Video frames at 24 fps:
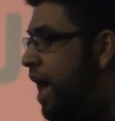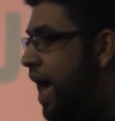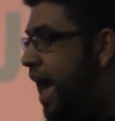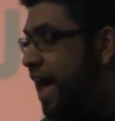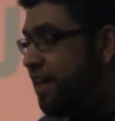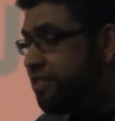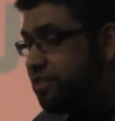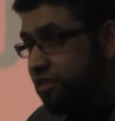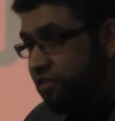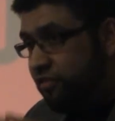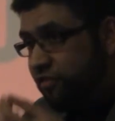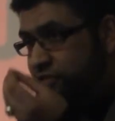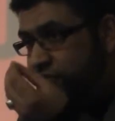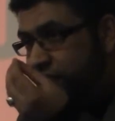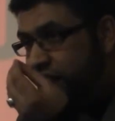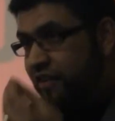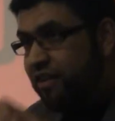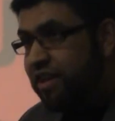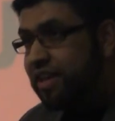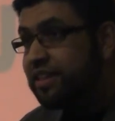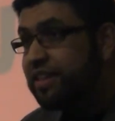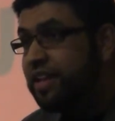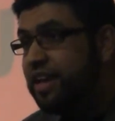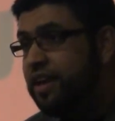at the
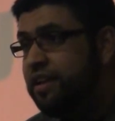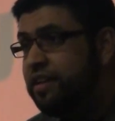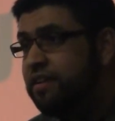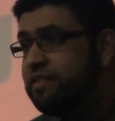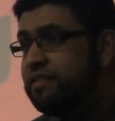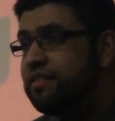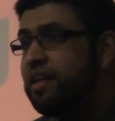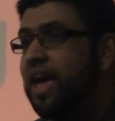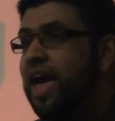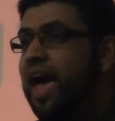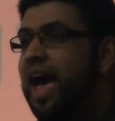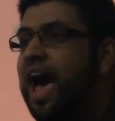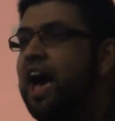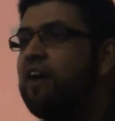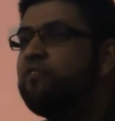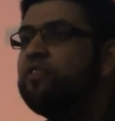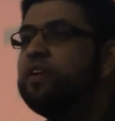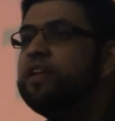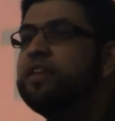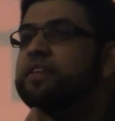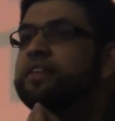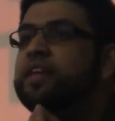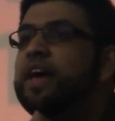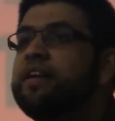very least, have
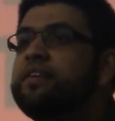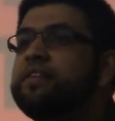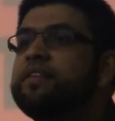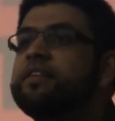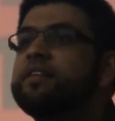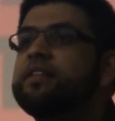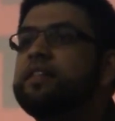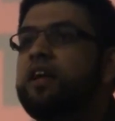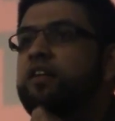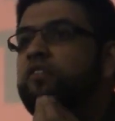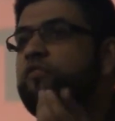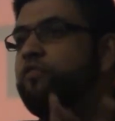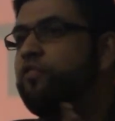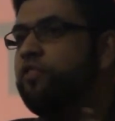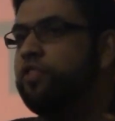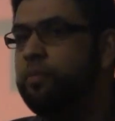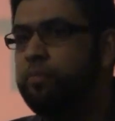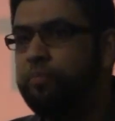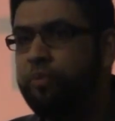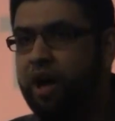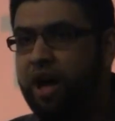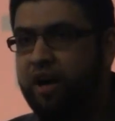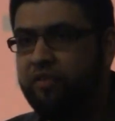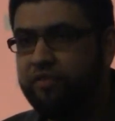intense love for the
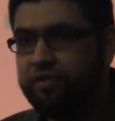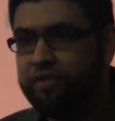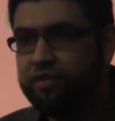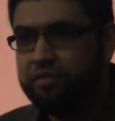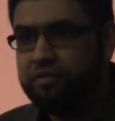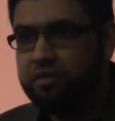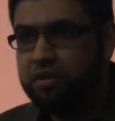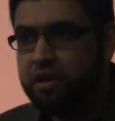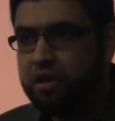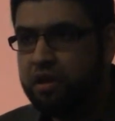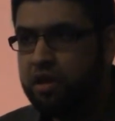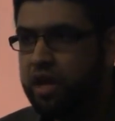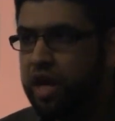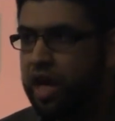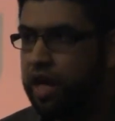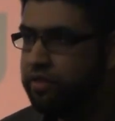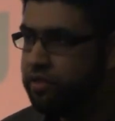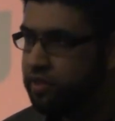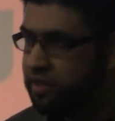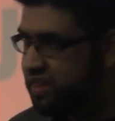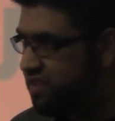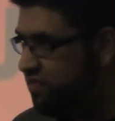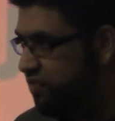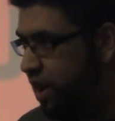Prophet
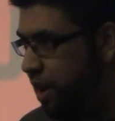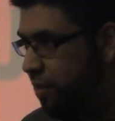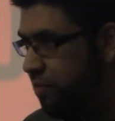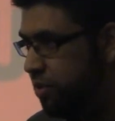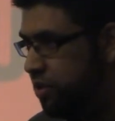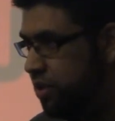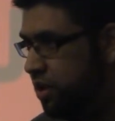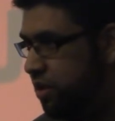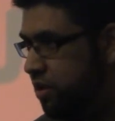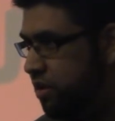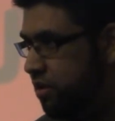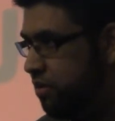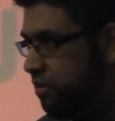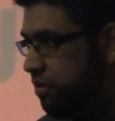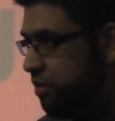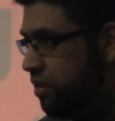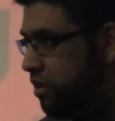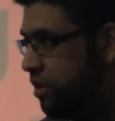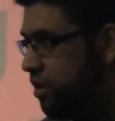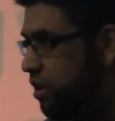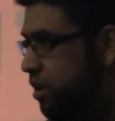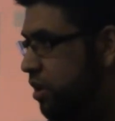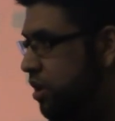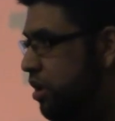and his family.
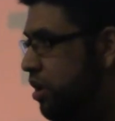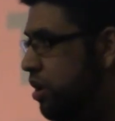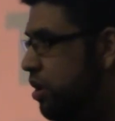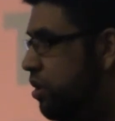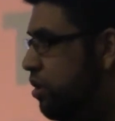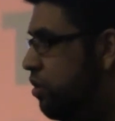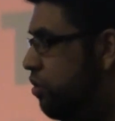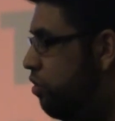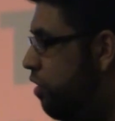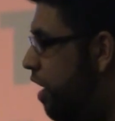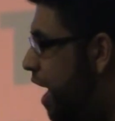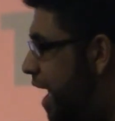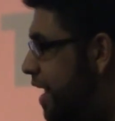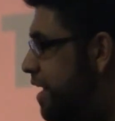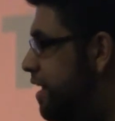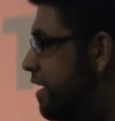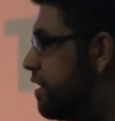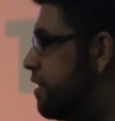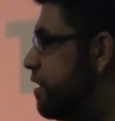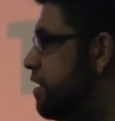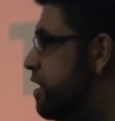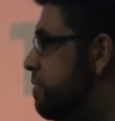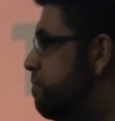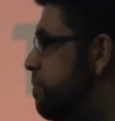
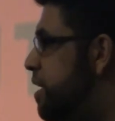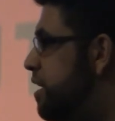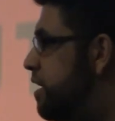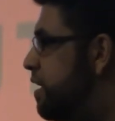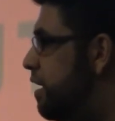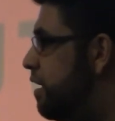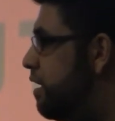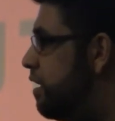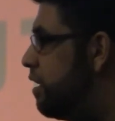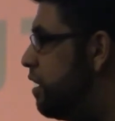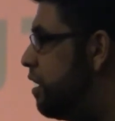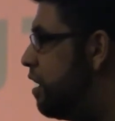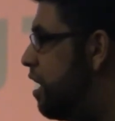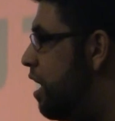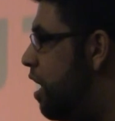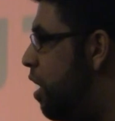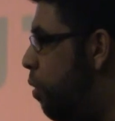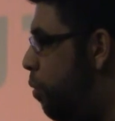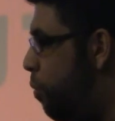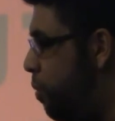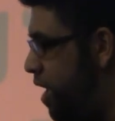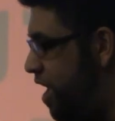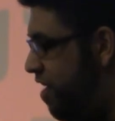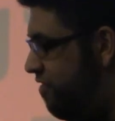Quranically speaking,
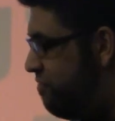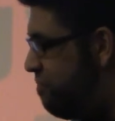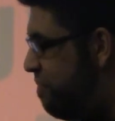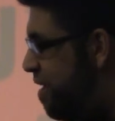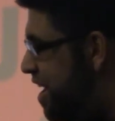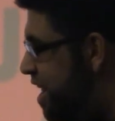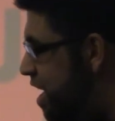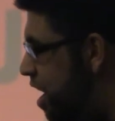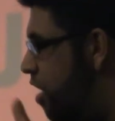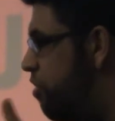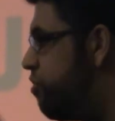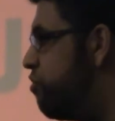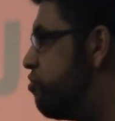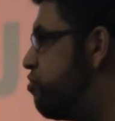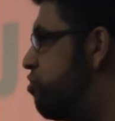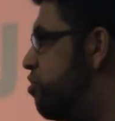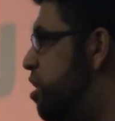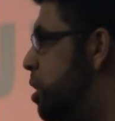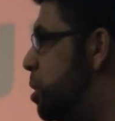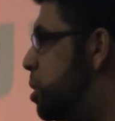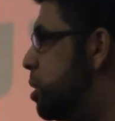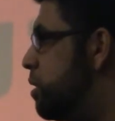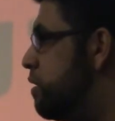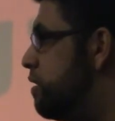we have many other
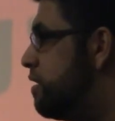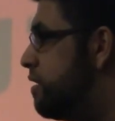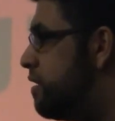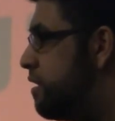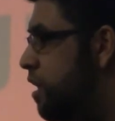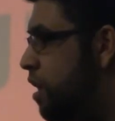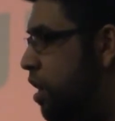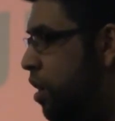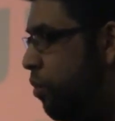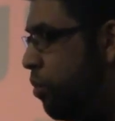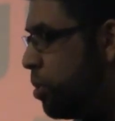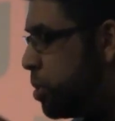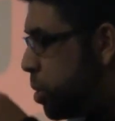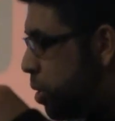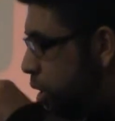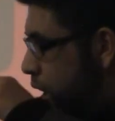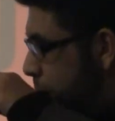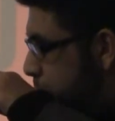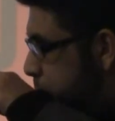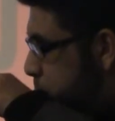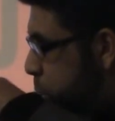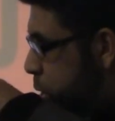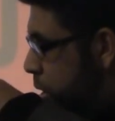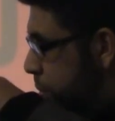traditions which are
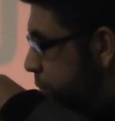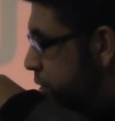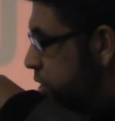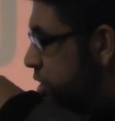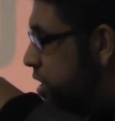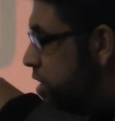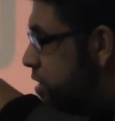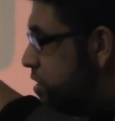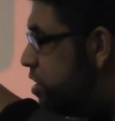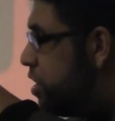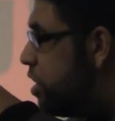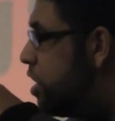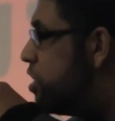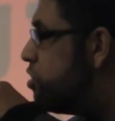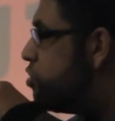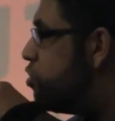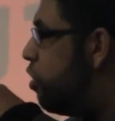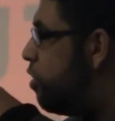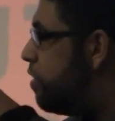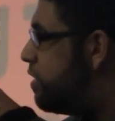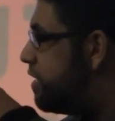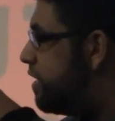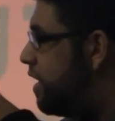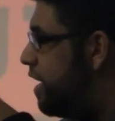attributed to
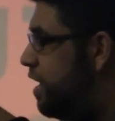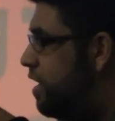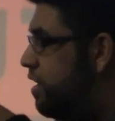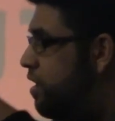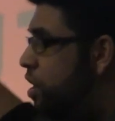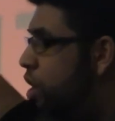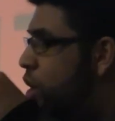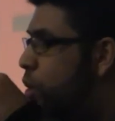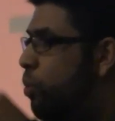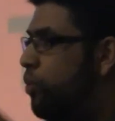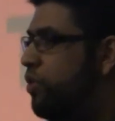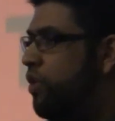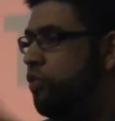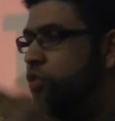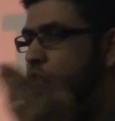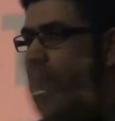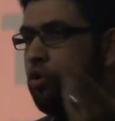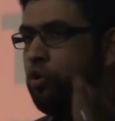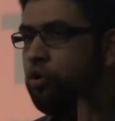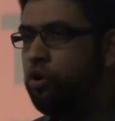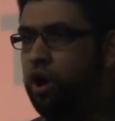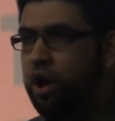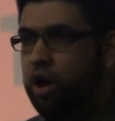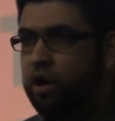Hussain within the
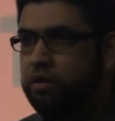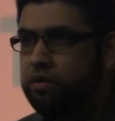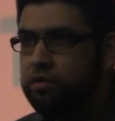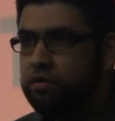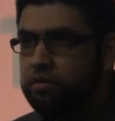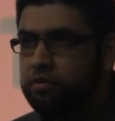Quran.